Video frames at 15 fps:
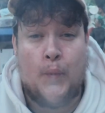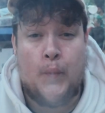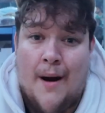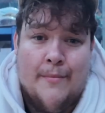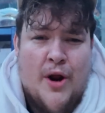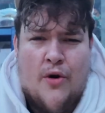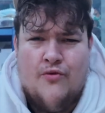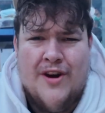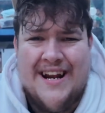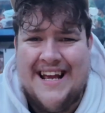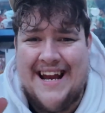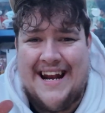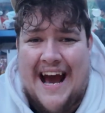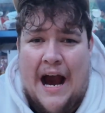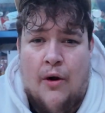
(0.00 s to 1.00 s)
I'm not
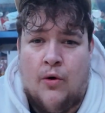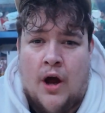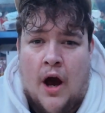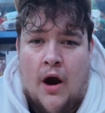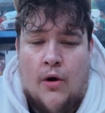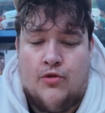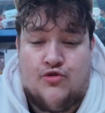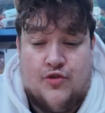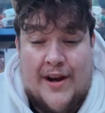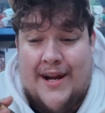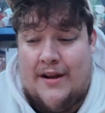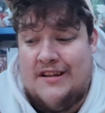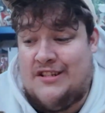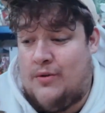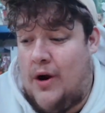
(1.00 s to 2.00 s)
really an alcohol
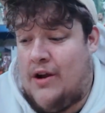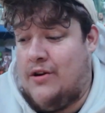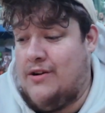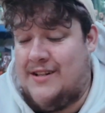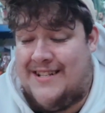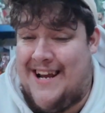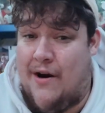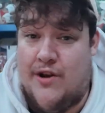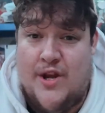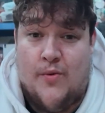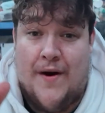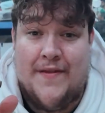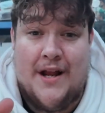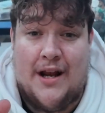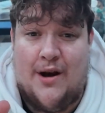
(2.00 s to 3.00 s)
drinker, so I couldn't tell you
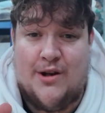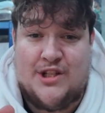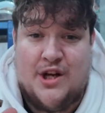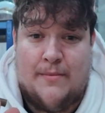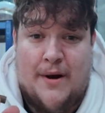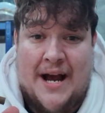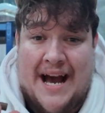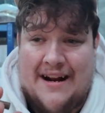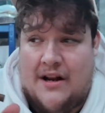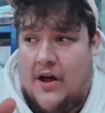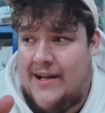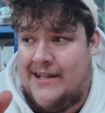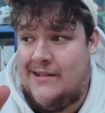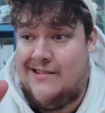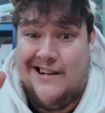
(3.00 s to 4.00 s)
when the last time I had
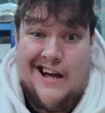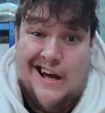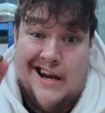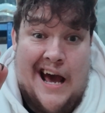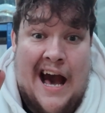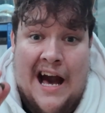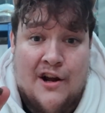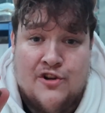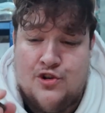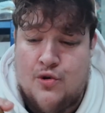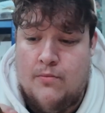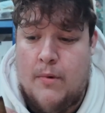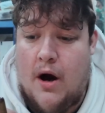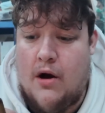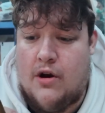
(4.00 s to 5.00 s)
like an
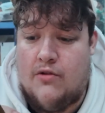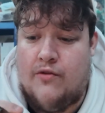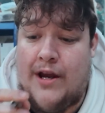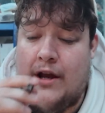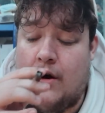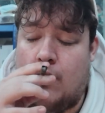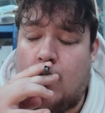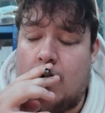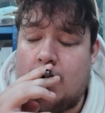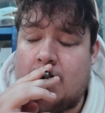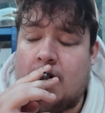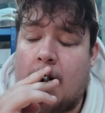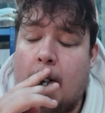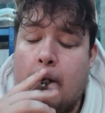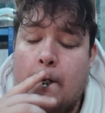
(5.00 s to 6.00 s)
actual margarita was.